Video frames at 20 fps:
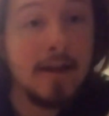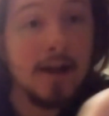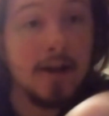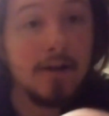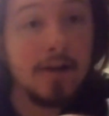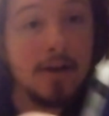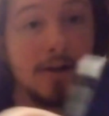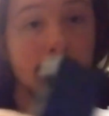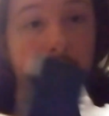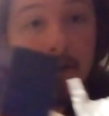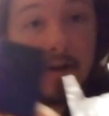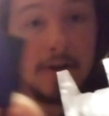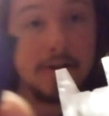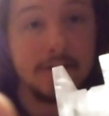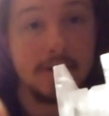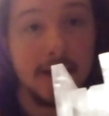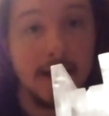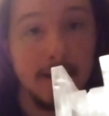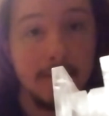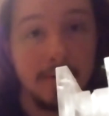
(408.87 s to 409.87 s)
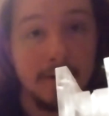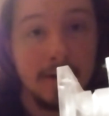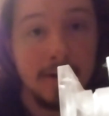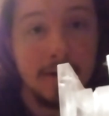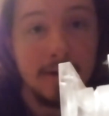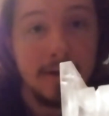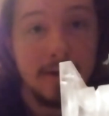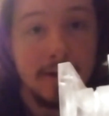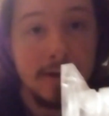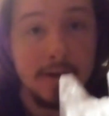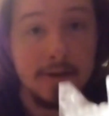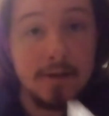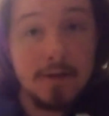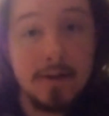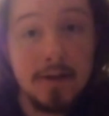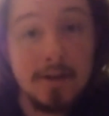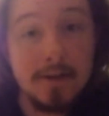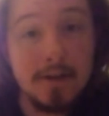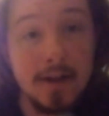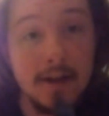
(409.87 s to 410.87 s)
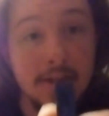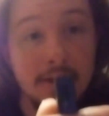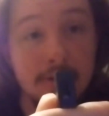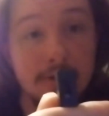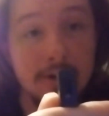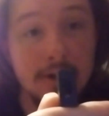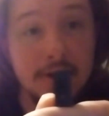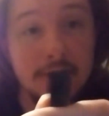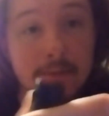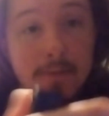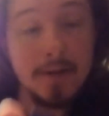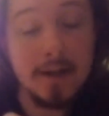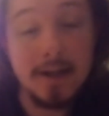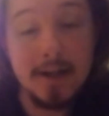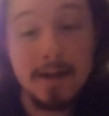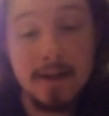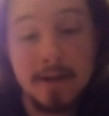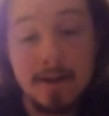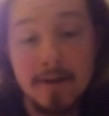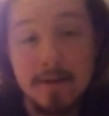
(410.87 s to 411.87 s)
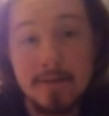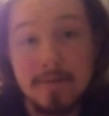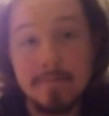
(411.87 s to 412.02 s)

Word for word: There we go, where's the camera? So it is a three speed.